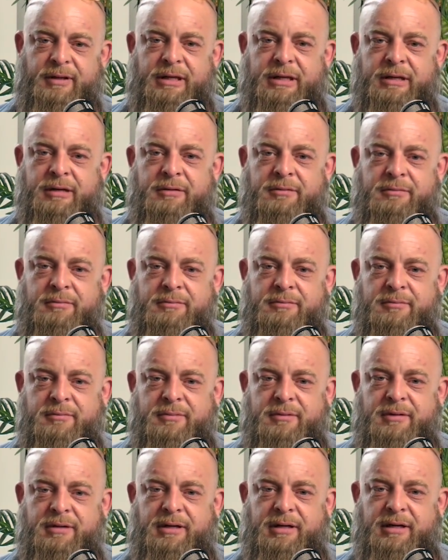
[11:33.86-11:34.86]
you know,
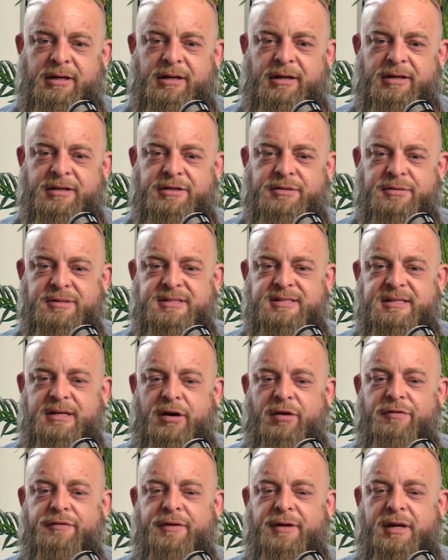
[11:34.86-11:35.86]
into
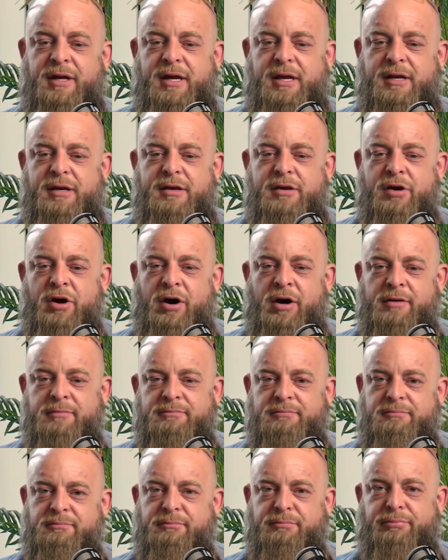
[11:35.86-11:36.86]
itself and
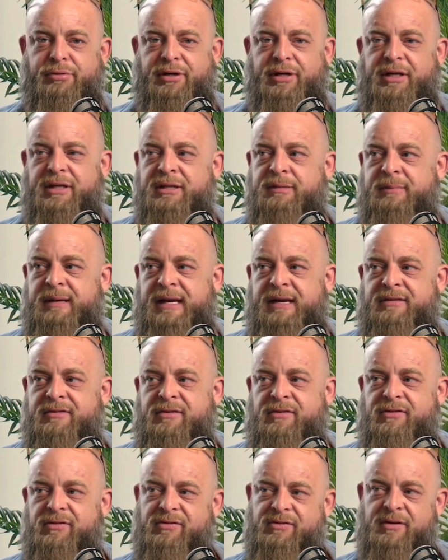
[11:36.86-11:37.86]
not bring in the
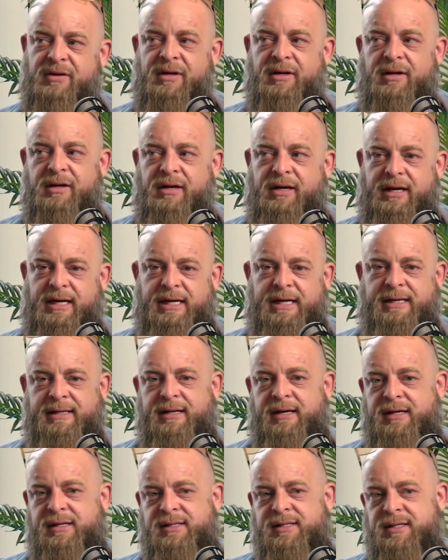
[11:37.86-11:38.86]
masses. I,
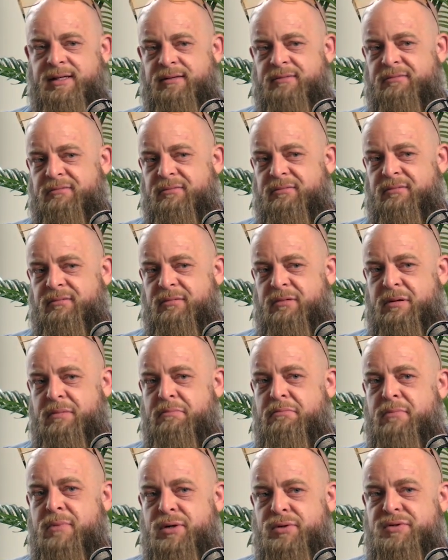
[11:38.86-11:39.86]
I, I think
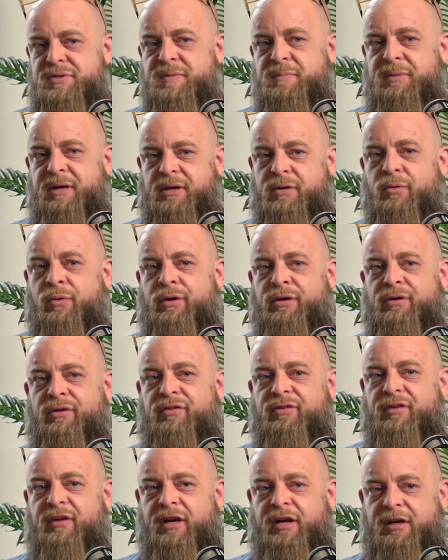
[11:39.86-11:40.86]
most
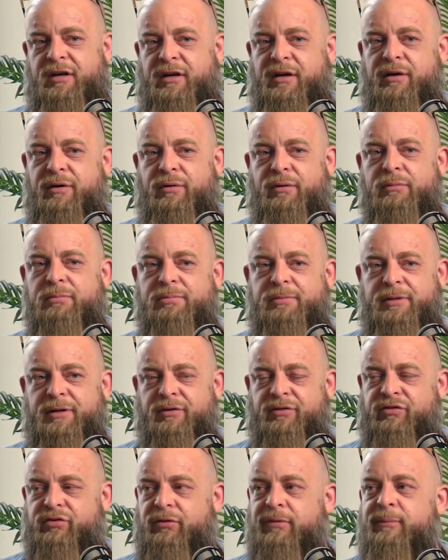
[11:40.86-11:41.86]
Bitcoiners that I know, you
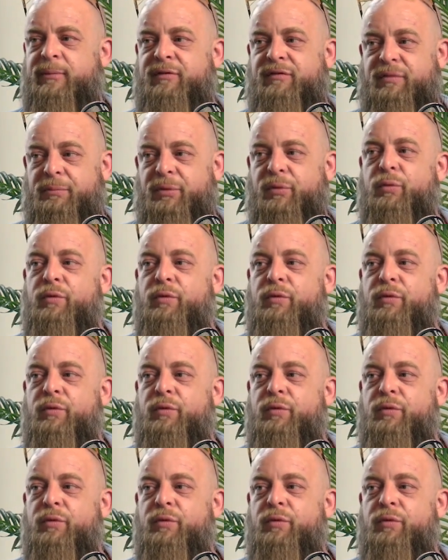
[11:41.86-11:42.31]
know, scream it from